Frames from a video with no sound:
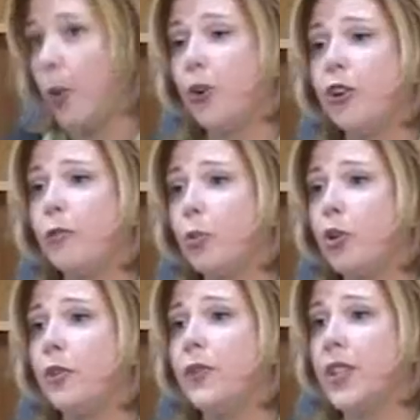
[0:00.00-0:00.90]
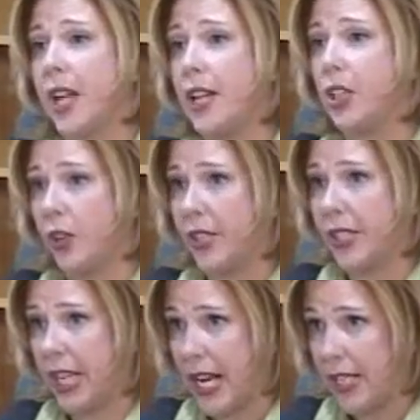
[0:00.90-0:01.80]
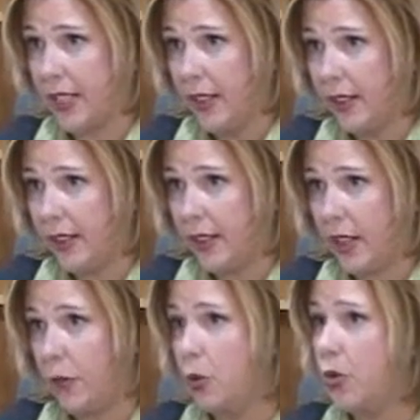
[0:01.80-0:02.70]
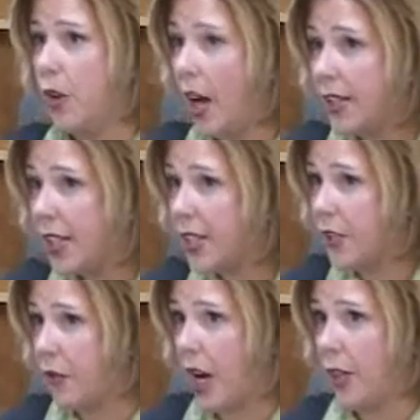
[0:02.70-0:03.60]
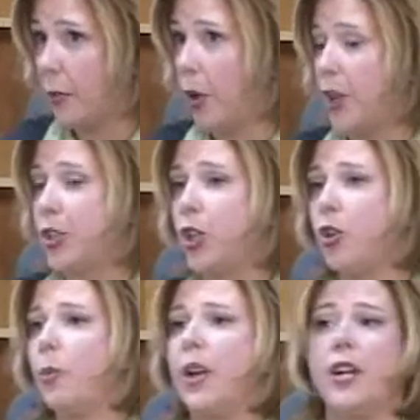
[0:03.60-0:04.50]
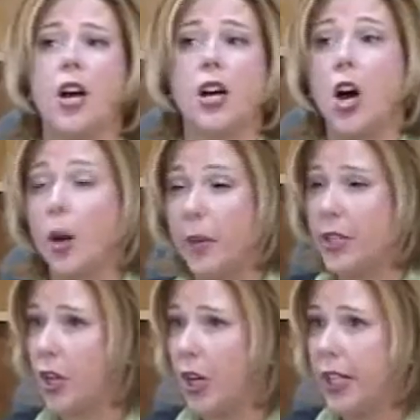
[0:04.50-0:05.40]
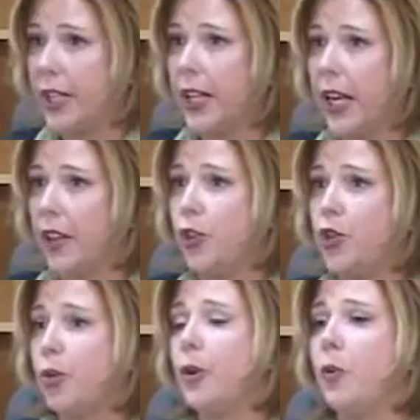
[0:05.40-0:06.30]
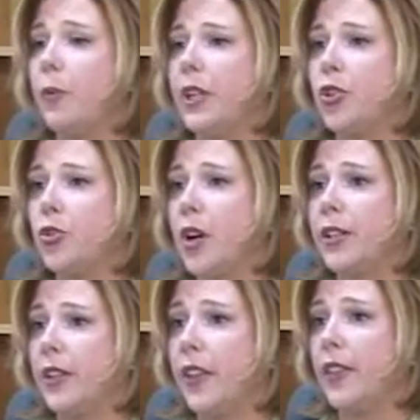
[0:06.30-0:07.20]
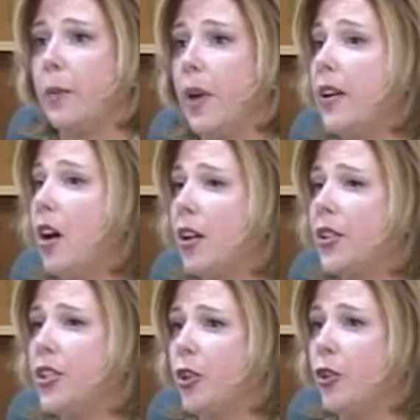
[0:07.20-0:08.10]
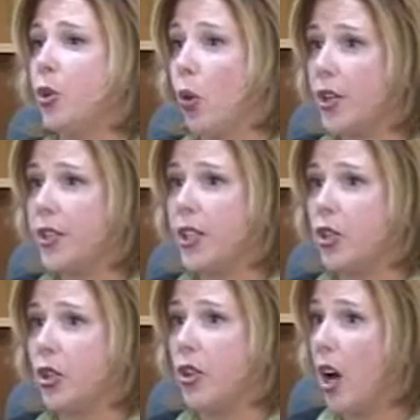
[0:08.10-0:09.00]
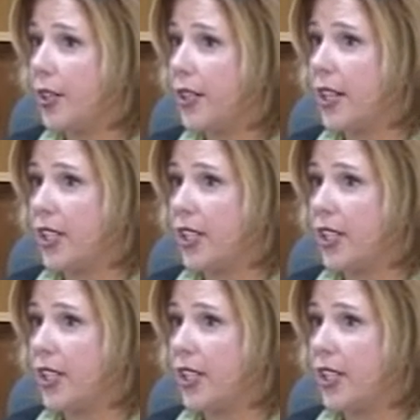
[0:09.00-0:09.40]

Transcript: The burden of proof stays on the state. If you do not testify, the prosecutor may not comment on it, and the jury will be instructed that they may not consider your decision not to